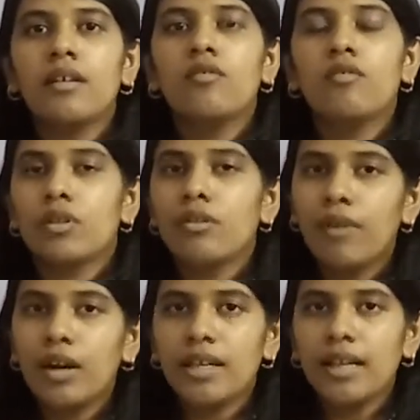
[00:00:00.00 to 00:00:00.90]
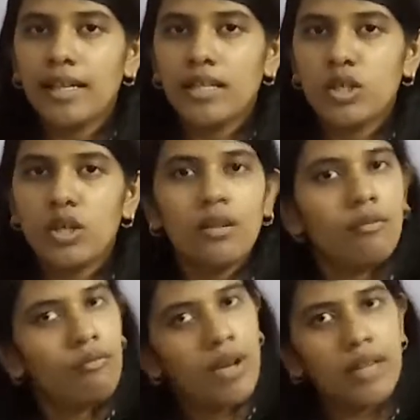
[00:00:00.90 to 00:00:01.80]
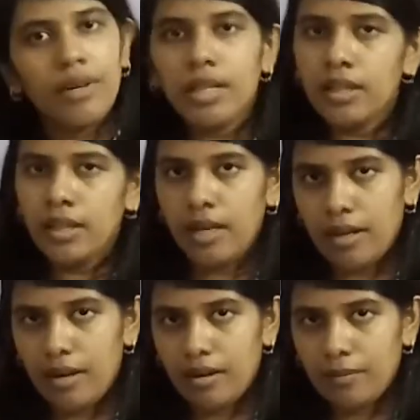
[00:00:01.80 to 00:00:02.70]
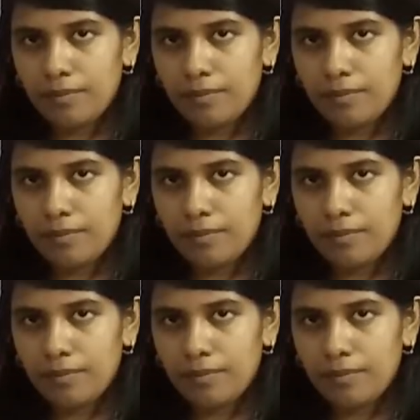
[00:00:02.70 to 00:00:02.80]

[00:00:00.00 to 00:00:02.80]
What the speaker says: for the fertilization whenever needed.